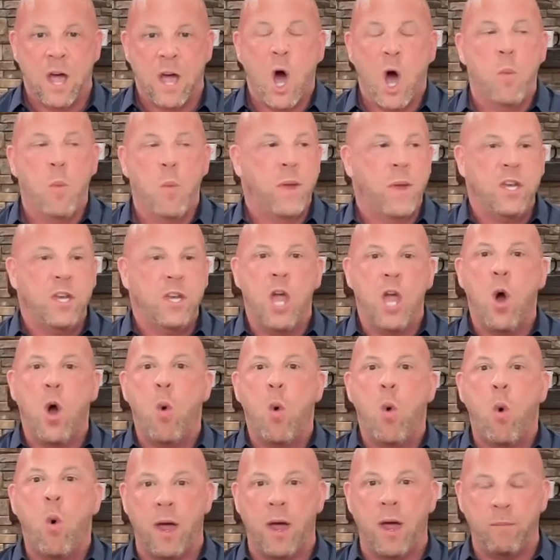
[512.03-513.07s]
hoping
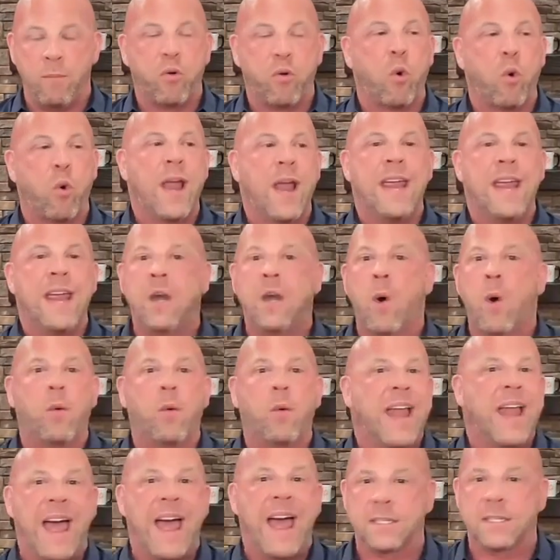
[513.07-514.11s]
praying no one
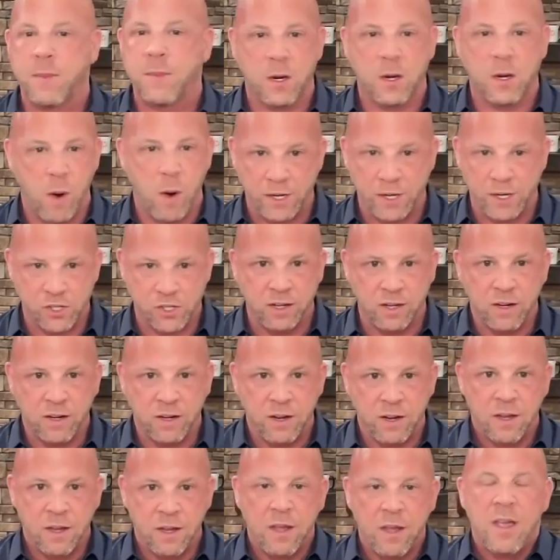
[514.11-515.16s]
would ask me a
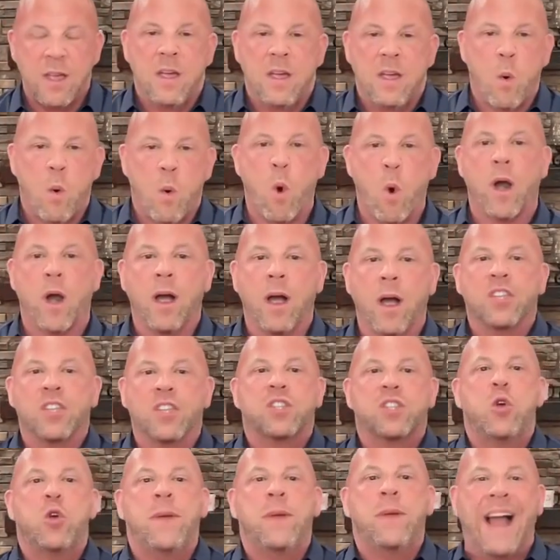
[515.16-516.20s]
question or
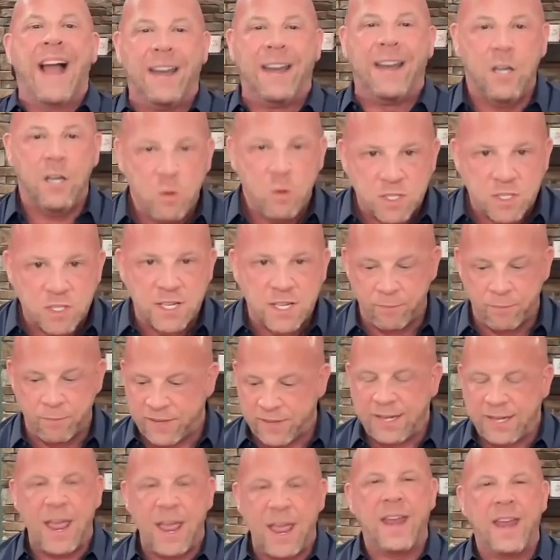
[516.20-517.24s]
assuming I knew
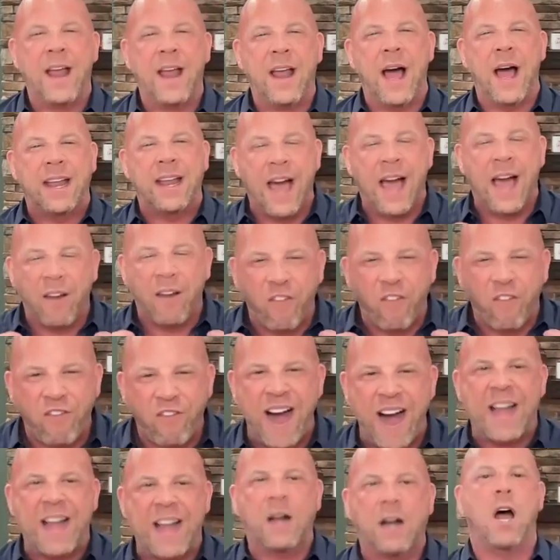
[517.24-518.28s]
something, and I got
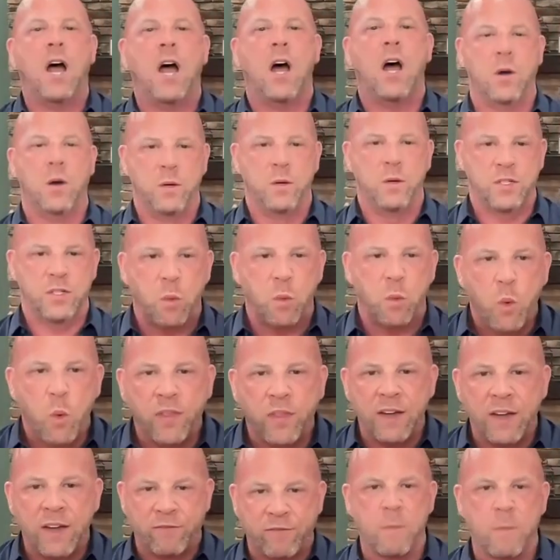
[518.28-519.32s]
fire hosed
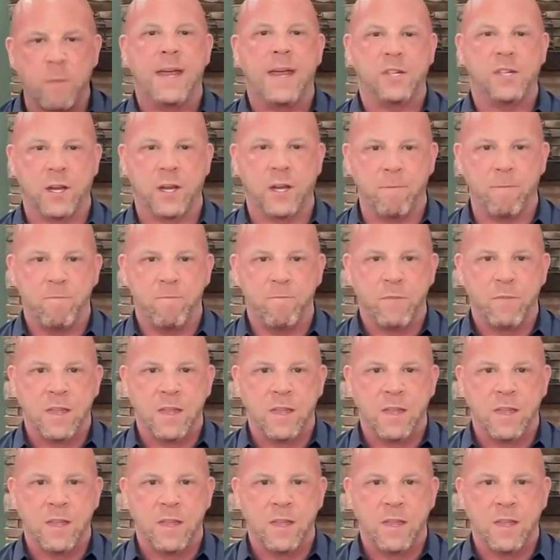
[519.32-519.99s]
with information.